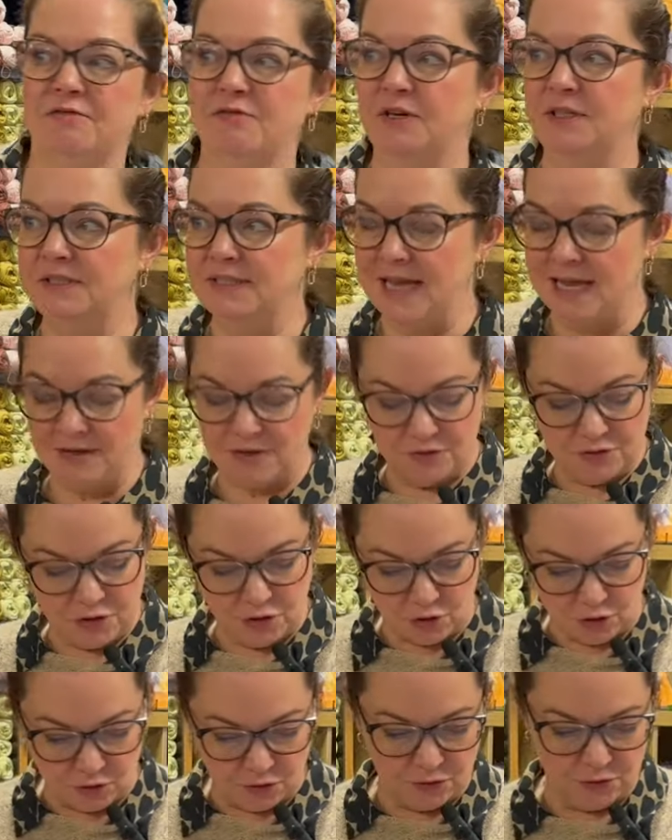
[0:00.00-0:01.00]
for a Deck the
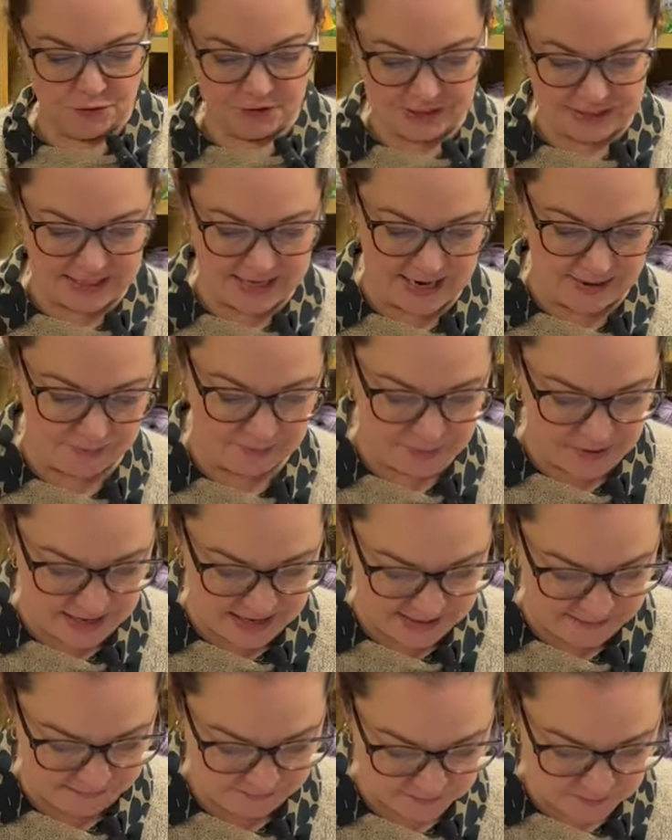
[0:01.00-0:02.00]
Halls
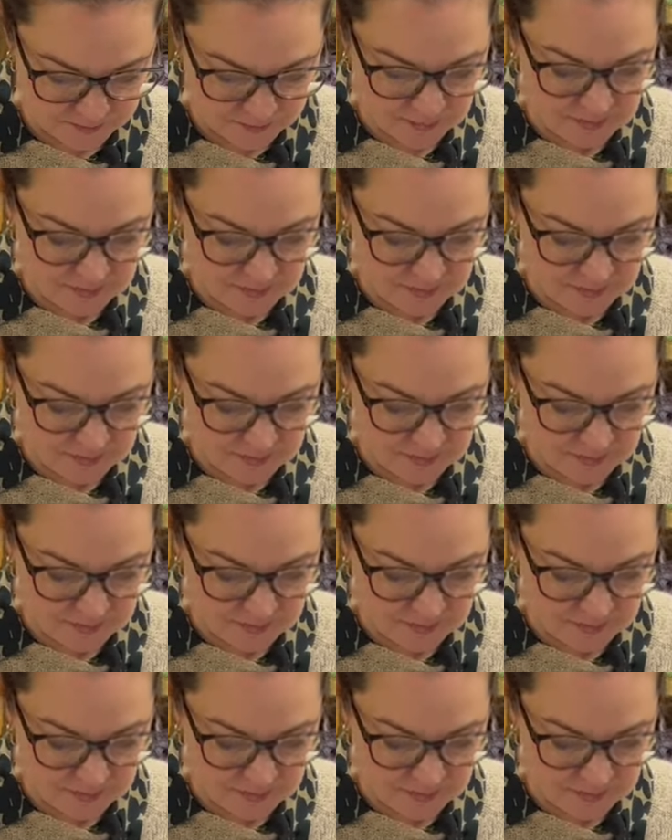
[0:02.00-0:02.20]
campaign.